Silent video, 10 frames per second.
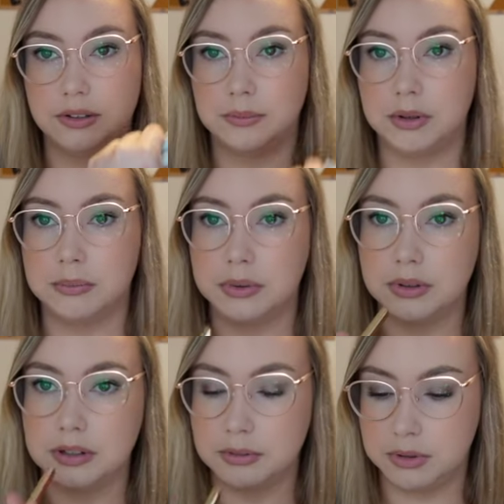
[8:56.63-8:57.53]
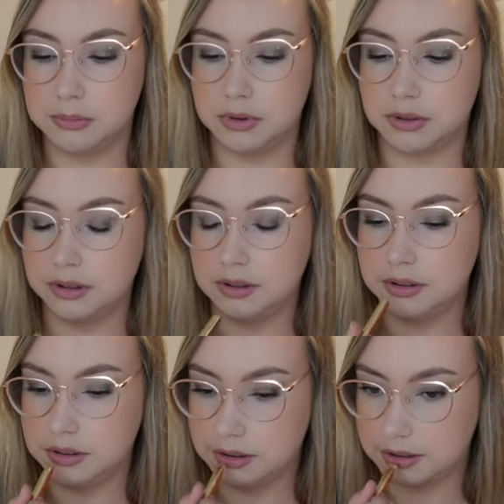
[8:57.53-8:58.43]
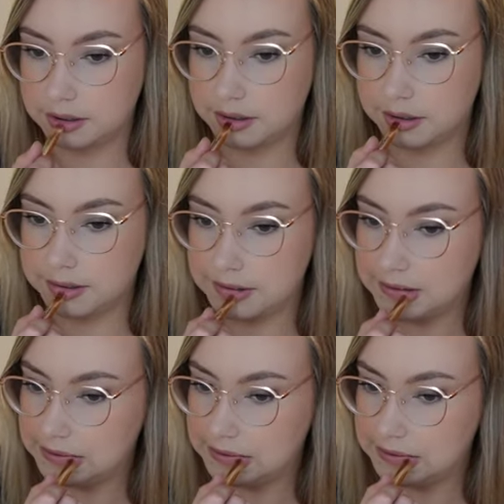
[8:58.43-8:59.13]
I'm going to put a little bit more on because I can.